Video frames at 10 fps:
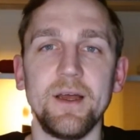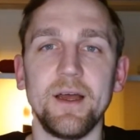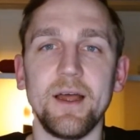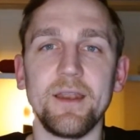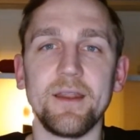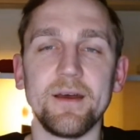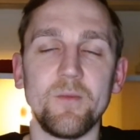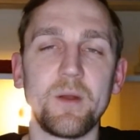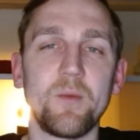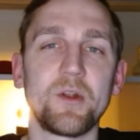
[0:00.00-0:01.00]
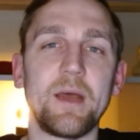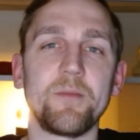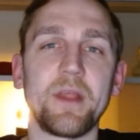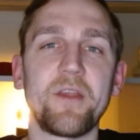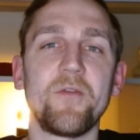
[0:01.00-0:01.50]
And one more
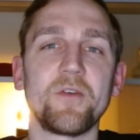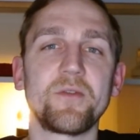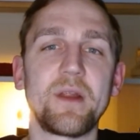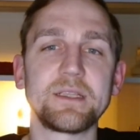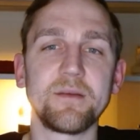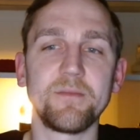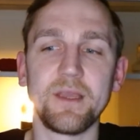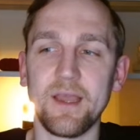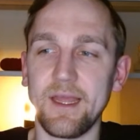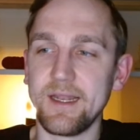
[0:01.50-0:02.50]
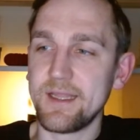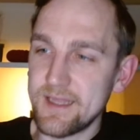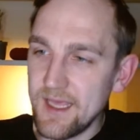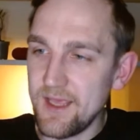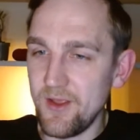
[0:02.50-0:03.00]
time, thank you for trusting me, and
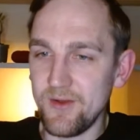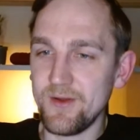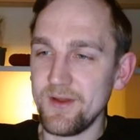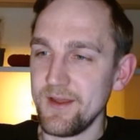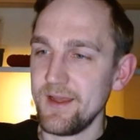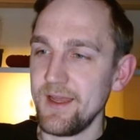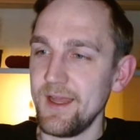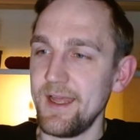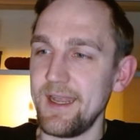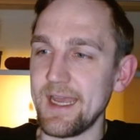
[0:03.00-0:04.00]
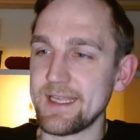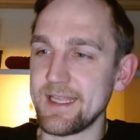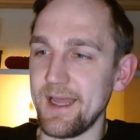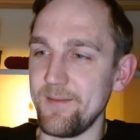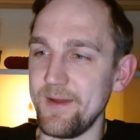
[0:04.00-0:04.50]
see you next
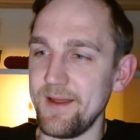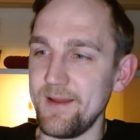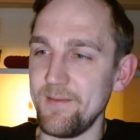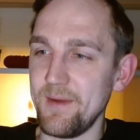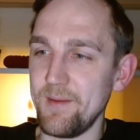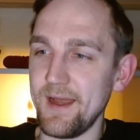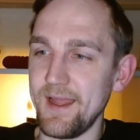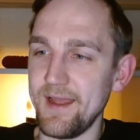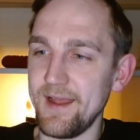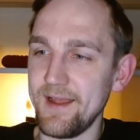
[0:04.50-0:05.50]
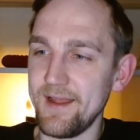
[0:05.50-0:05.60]
time. Bye-bye.